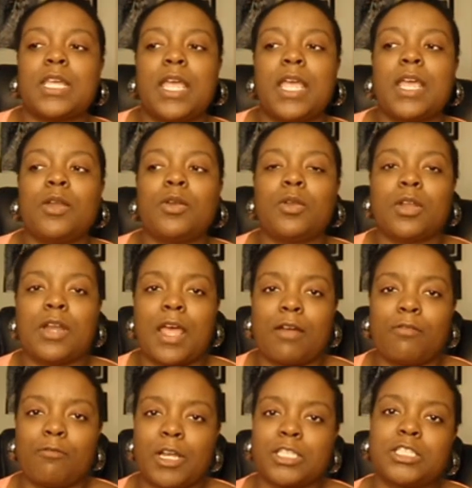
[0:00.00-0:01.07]
And the
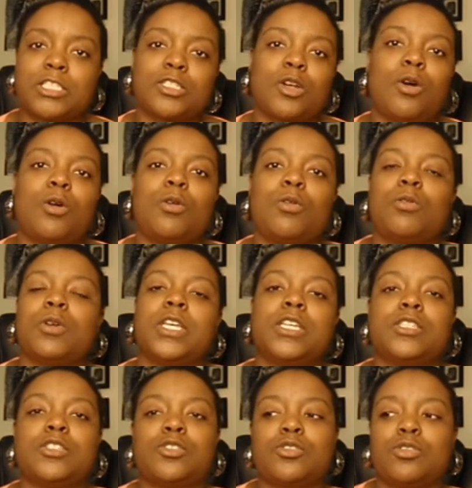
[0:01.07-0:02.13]
Naresh goal
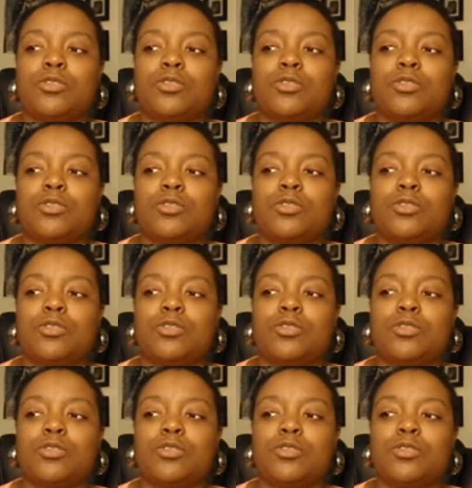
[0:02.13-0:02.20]
is